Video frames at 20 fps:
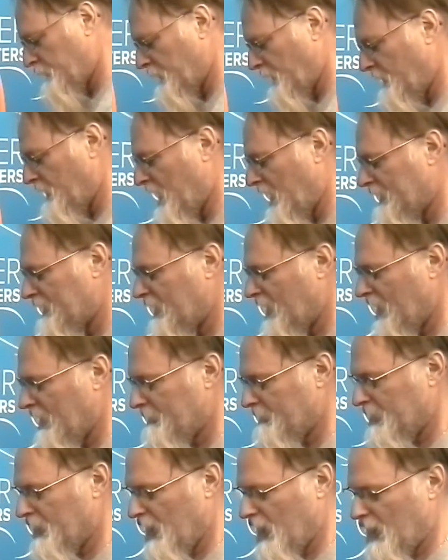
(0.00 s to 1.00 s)
some of that
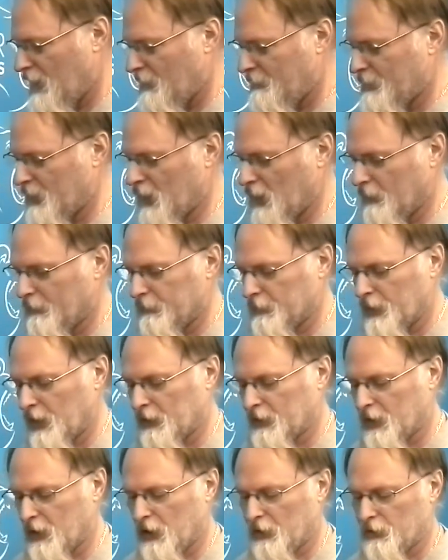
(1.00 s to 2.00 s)
tape down. Be careful
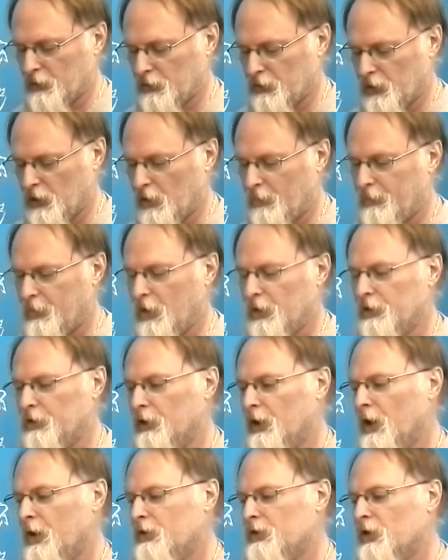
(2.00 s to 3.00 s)
not to cut yourself on
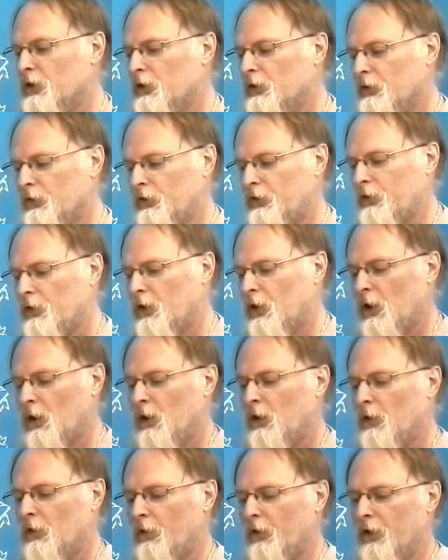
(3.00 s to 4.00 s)
your edges.
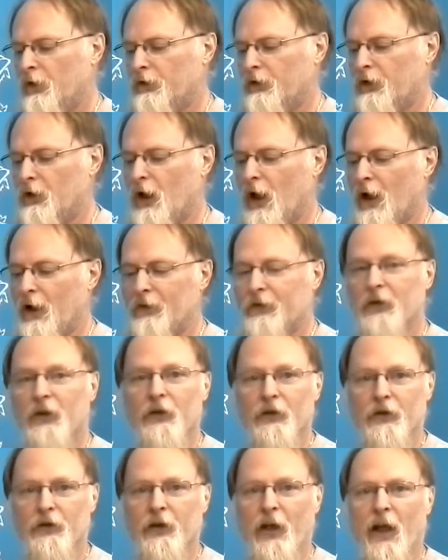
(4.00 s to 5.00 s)
This glass
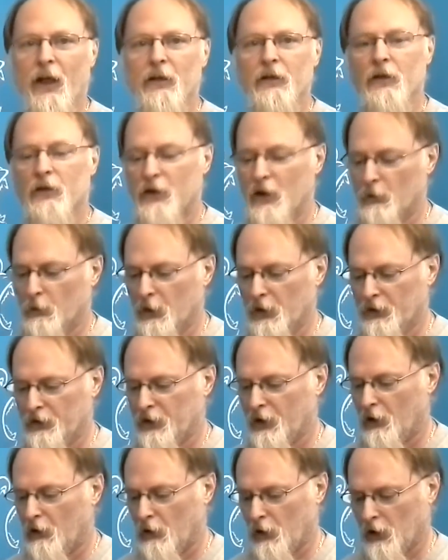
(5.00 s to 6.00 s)
is sanded that we
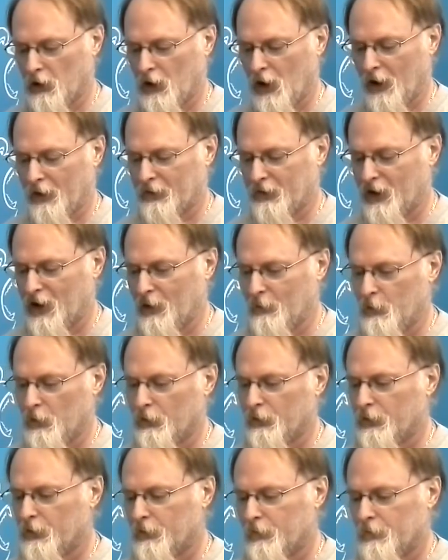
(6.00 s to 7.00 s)
sell our glass
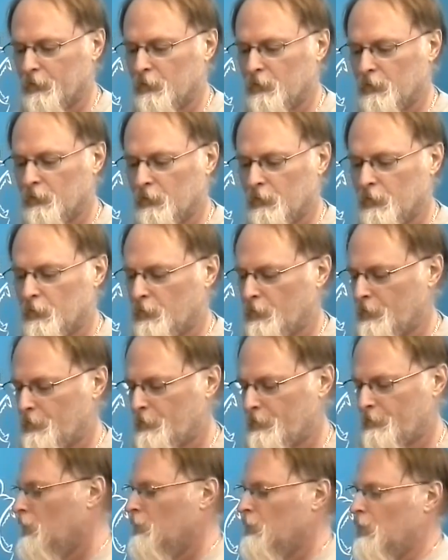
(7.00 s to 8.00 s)
tables.
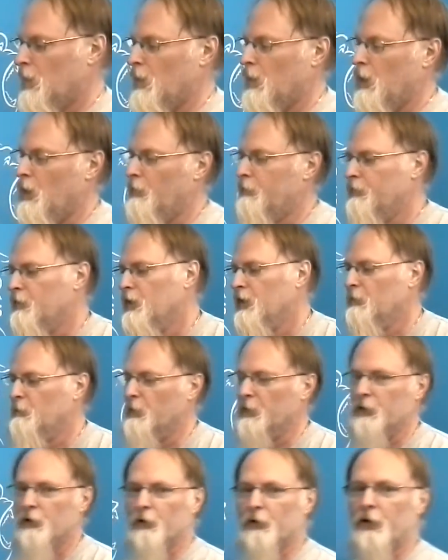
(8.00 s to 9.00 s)
Now hopefully
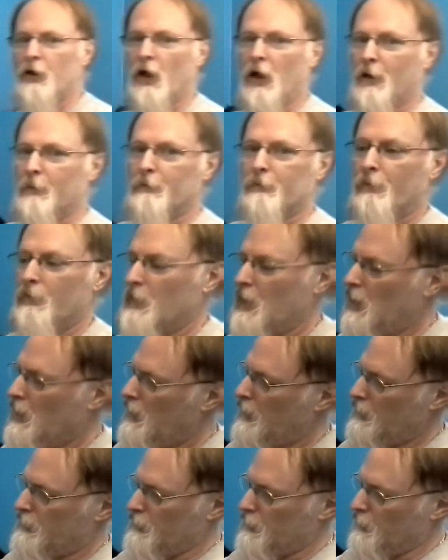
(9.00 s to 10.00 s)
when you're done,
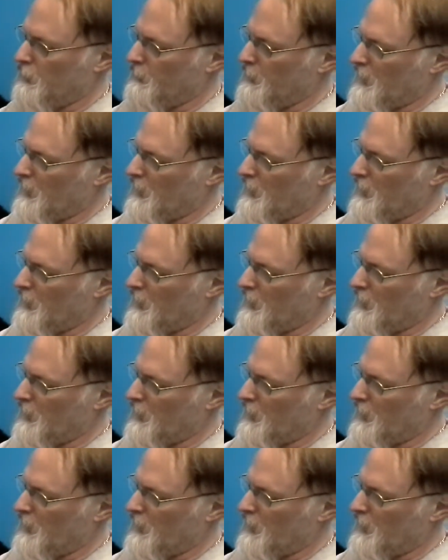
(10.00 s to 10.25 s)
your